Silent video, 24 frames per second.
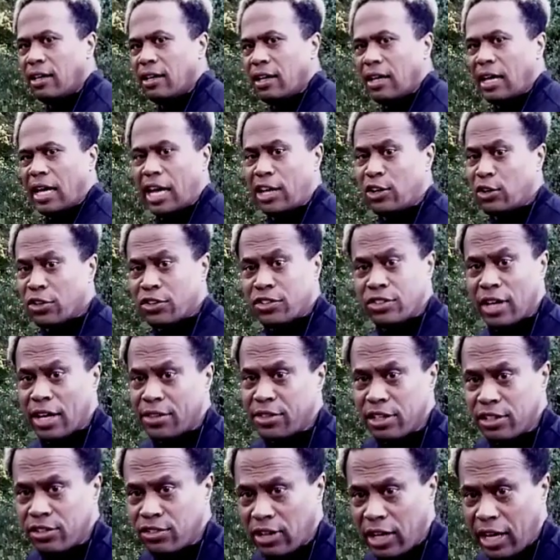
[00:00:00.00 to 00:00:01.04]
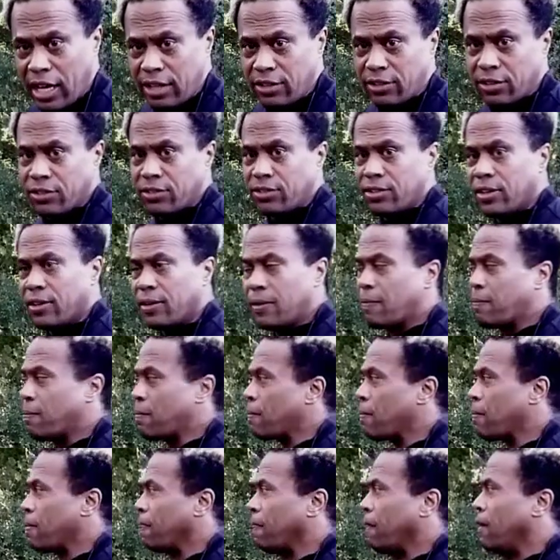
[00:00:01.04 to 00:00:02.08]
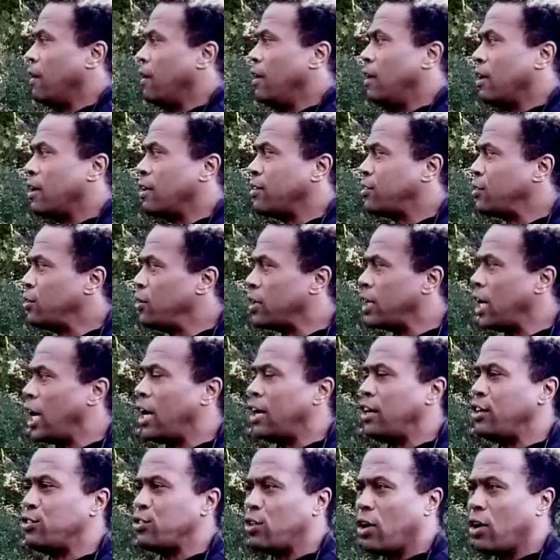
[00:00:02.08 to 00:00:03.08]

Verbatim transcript: And you notice nothing changes. Conceal carry,